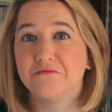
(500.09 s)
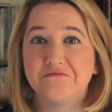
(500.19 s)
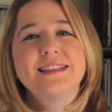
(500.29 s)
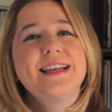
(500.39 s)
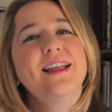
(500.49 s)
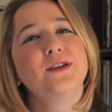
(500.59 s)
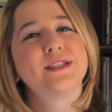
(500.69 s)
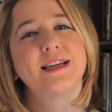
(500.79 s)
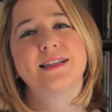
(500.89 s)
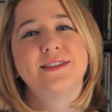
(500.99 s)
The set looks
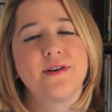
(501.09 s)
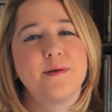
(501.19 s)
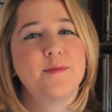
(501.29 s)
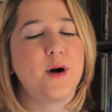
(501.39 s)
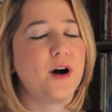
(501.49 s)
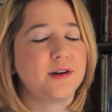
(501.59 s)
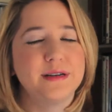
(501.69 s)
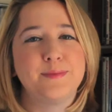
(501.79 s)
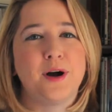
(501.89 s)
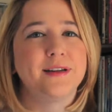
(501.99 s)
like it's from a Pottery
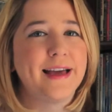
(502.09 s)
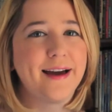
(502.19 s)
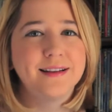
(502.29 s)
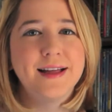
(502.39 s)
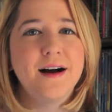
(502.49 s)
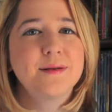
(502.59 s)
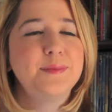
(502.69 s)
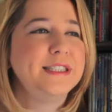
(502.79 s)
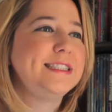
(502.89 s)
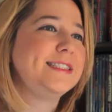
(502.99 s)
Barn catalog,
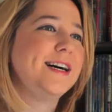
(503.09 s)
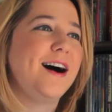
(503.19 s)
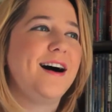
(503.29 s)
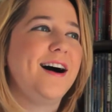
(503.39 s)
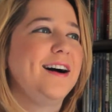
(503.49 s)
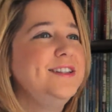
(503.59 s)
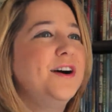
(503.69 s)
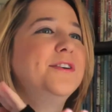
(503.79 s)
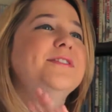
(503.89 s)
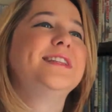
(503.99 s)
but I
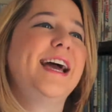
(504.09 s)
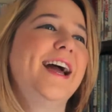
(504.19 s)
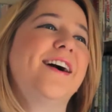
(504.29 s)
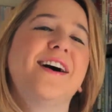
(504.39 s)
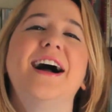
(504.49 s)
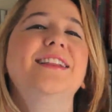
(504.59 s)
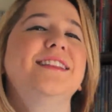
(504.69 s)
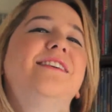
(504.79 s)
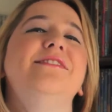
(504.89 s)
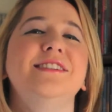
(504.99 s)
don't care. I
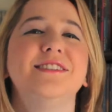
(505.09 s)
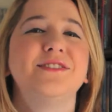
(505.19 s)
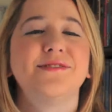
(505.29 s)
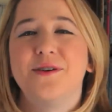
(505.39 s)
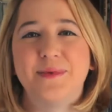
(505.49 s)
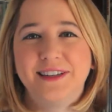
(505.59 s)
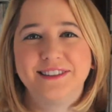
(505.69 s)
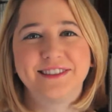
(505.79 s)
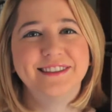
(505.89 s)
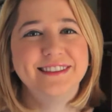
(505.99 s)
love it so much.